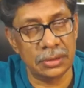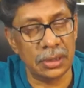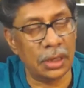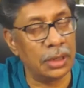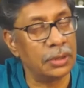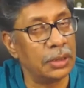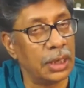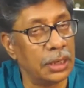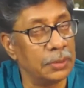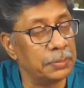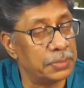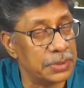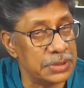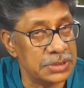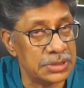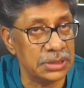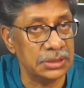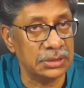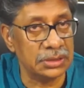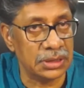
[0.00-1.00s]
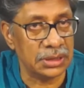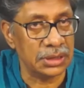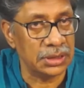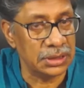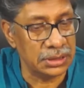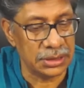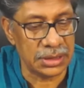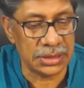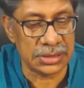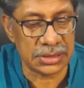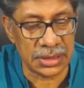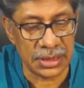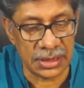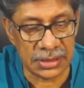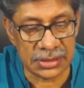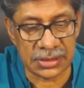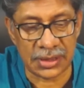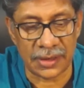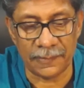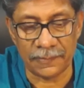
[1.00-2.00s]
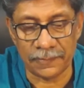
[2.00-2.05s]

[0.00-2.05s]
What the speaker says: and presented in this case.